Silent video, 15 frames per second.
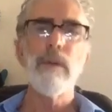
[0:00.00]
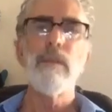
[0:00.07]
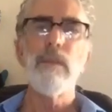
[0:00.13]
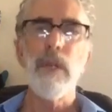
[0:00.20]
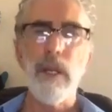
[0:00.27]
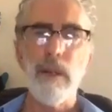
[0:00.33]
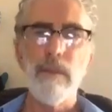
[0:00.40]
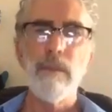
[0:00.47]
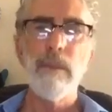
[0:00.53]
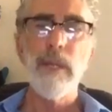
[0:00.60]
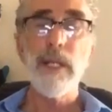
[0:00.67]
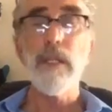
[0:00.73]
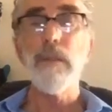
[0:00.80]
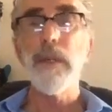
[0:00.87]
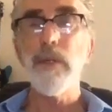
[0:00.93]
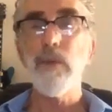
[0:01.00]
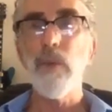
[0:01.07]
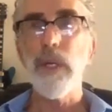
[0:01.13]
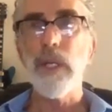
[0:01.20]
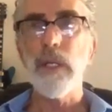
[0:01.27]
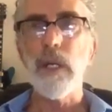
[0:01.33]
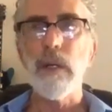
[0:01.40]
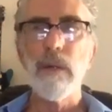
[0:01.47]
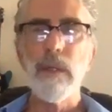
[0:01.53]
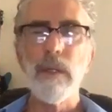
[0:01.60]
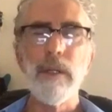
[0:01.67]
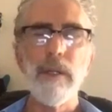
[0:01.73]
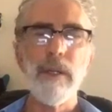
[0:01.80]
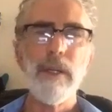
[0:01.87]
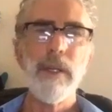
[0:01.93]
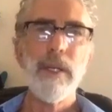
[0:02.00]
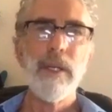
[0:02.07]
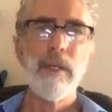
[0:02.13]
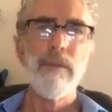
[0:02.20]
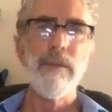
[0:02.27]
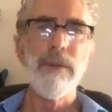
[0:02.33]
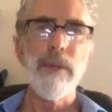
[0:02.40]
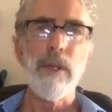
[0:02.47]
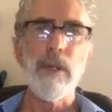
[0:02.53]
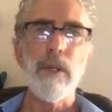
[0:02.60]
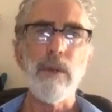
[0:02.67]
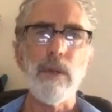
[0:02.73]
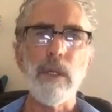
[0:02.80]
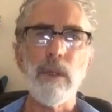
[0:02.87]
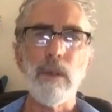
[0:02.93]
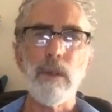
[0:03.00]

Yeah, that's the best way to go. You're gonna do it.